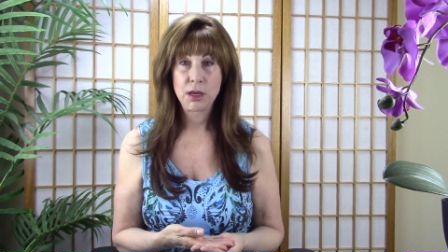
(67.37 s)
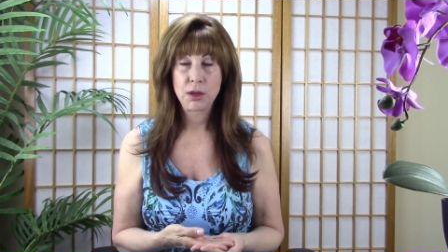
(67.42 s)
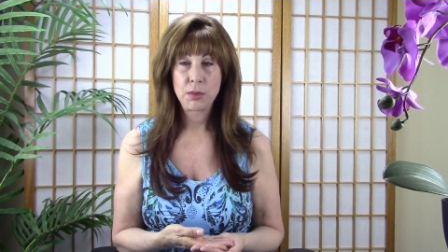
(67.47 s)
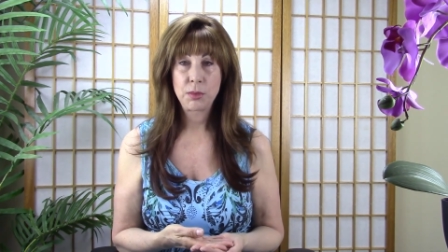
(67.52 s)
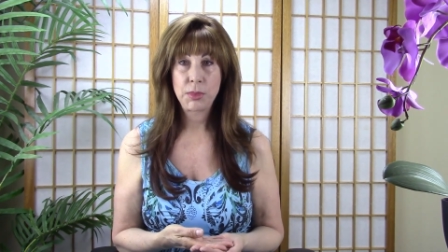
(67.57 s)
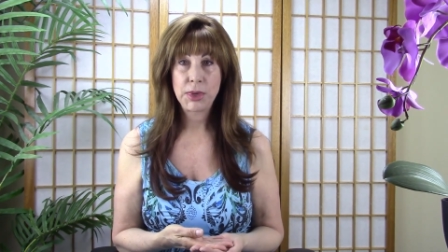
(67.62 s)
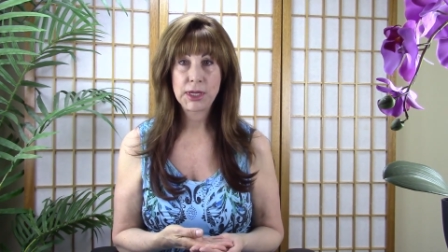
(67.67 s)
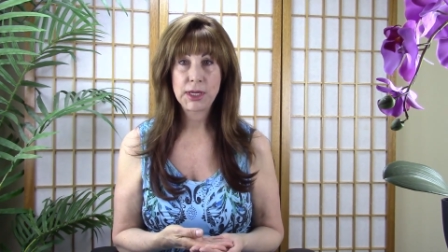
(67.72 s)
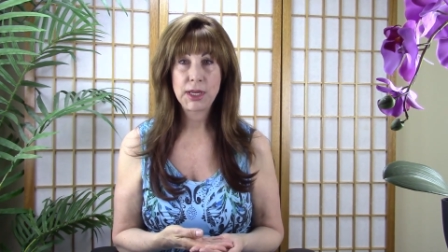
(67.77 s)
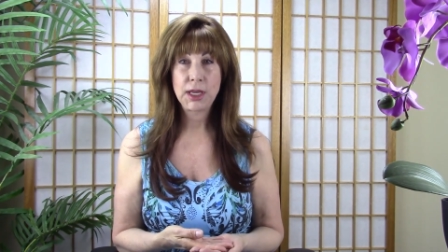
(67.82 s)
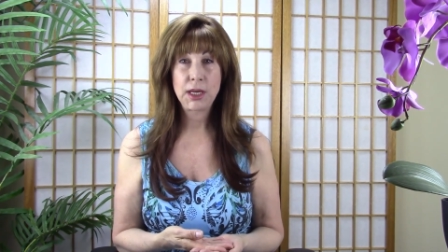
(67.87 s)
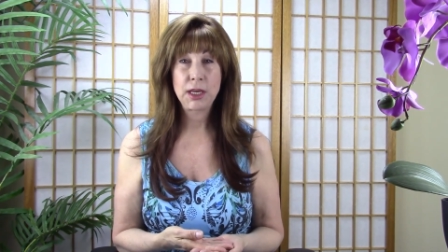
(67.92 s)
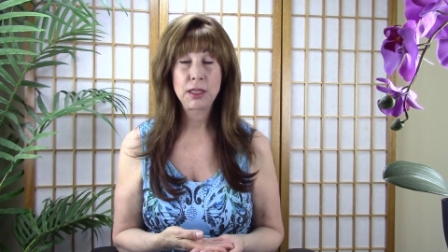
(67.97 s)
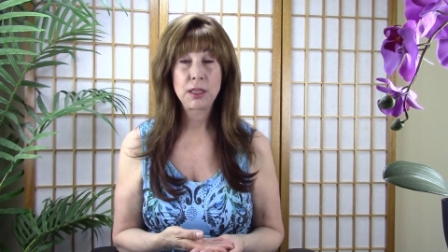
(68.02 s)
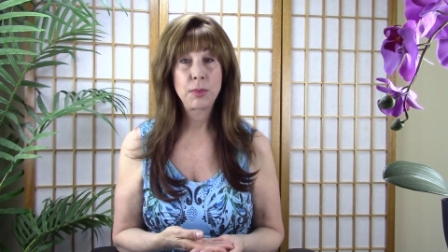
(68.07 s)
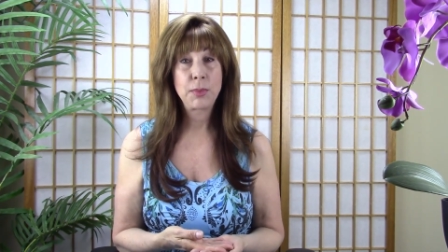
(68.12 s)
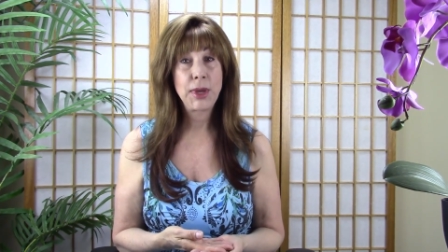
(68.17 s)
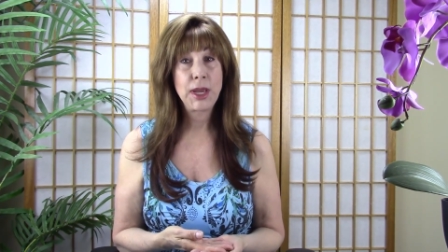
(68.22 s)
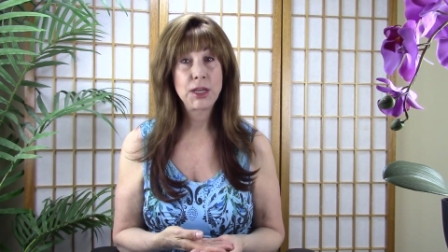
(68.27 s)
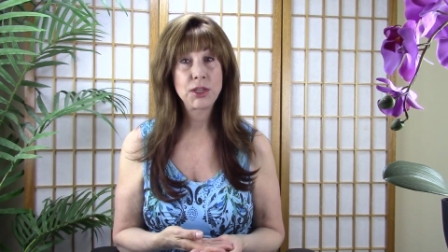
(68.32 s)
But getting
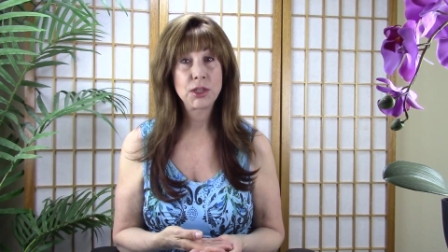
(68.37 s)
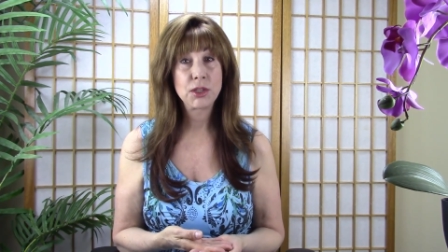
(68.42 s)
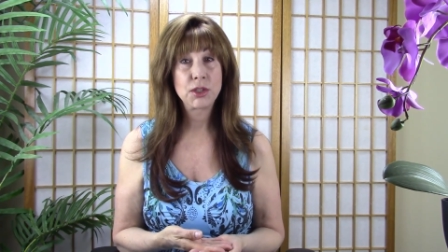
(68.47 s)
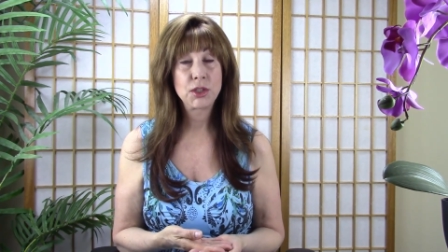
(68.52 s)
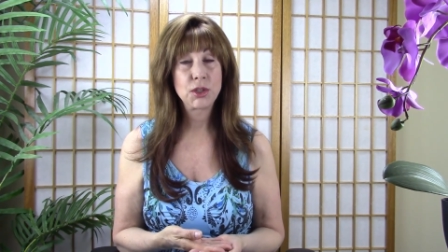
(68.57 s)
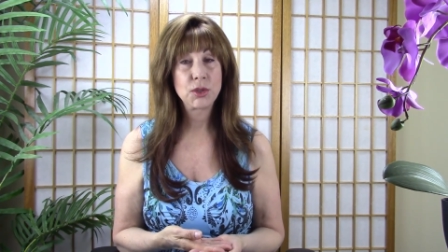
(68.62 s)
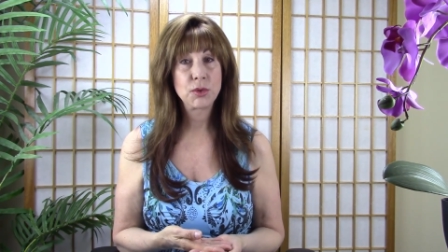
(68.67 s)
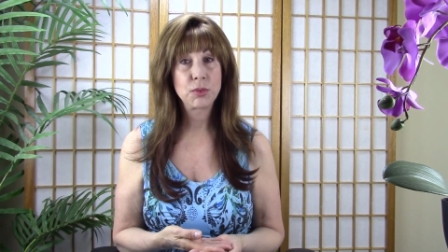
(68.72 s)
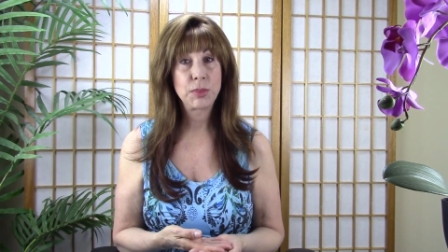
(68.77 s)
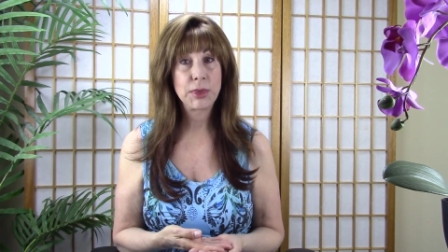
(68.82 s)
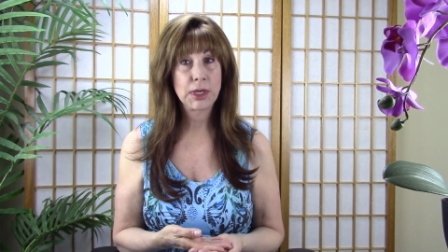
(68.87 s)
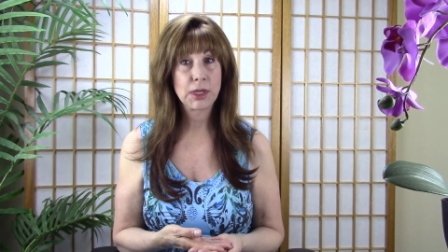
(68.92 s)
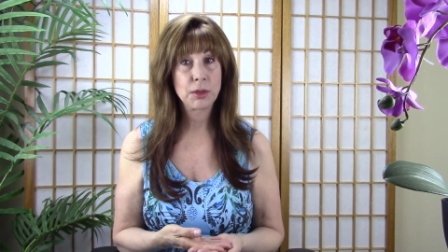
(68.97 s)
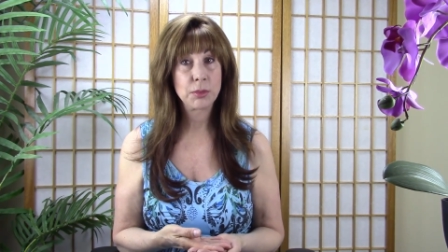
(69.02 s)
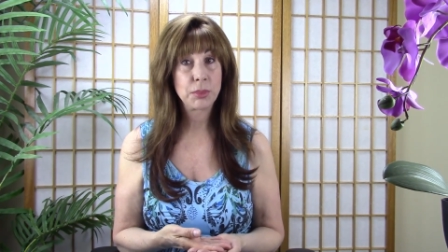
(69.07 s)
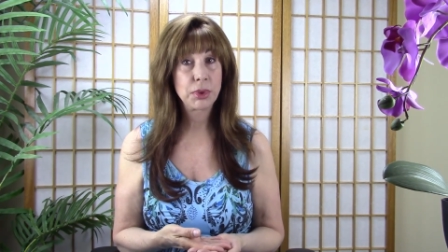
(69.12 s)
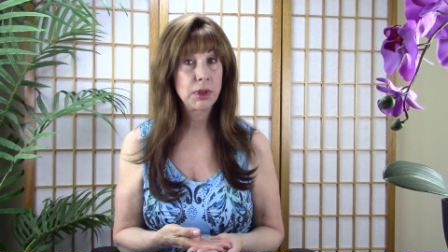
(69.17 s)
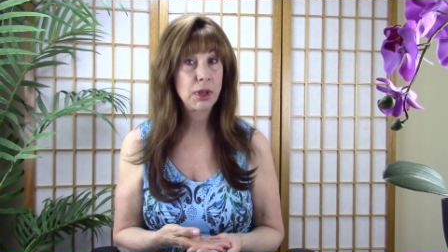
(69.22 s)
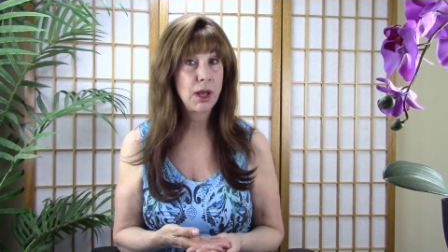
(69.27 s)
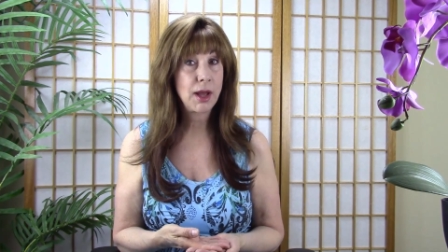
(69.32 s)
the patient to be
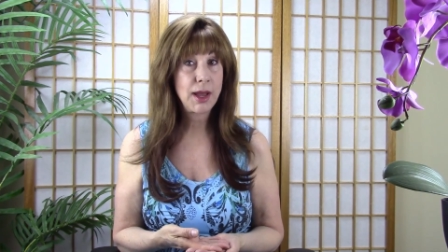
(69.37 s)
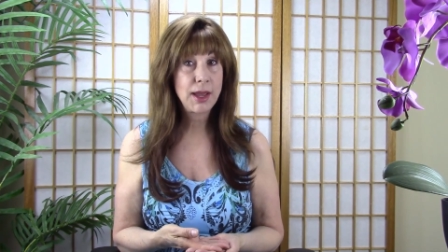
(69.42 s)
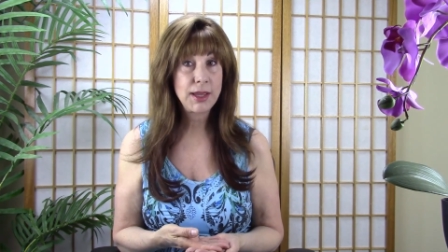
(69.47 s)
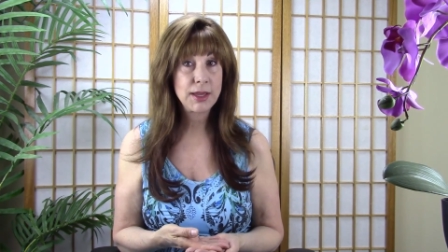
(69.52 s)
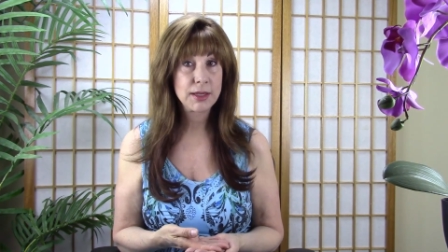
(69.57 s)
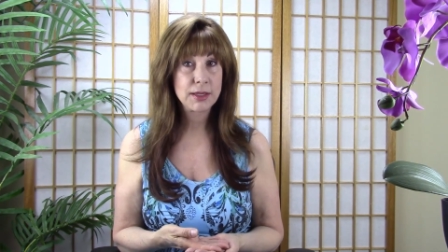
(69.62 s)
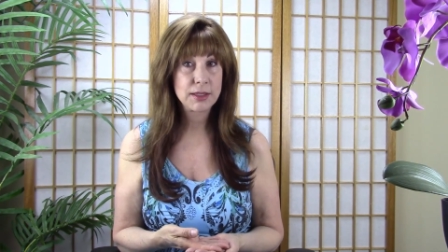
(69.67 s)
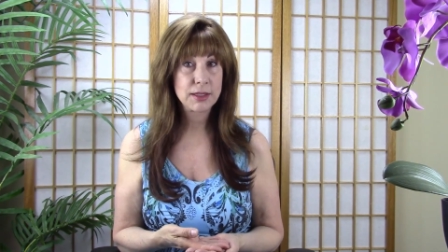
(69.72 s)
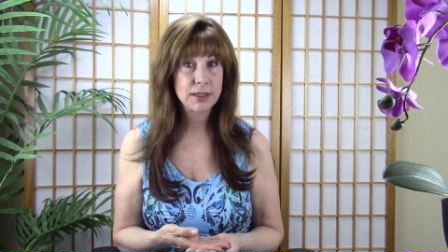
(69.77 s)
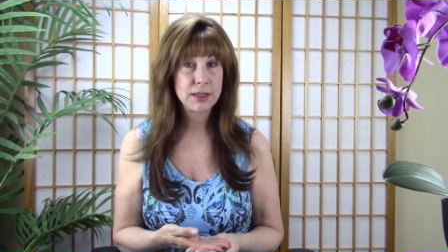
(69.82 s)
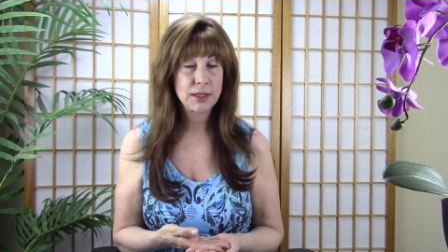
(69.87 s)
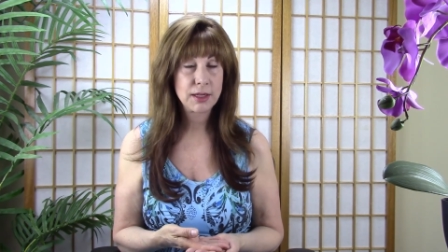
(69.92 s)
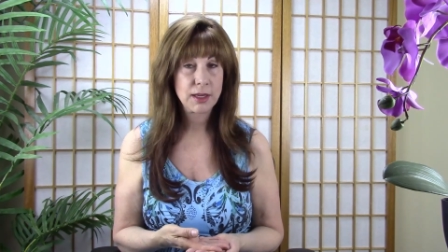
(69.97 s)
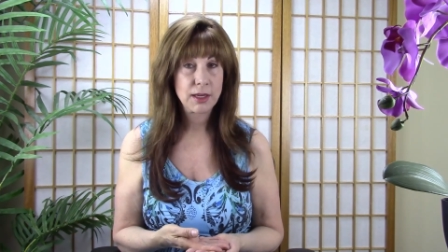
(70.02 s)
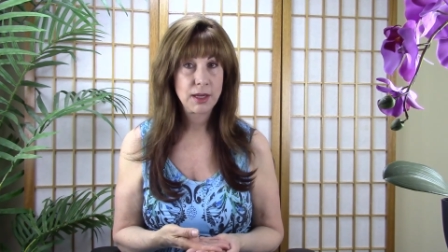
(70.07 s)
compliant